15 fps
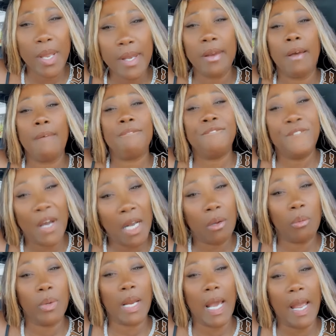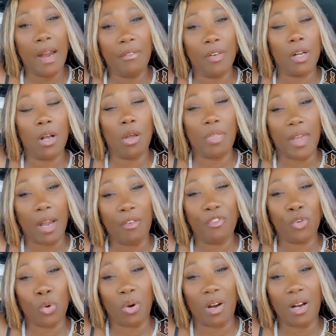What in the f would I ever go there
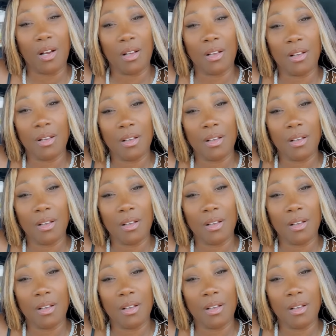for?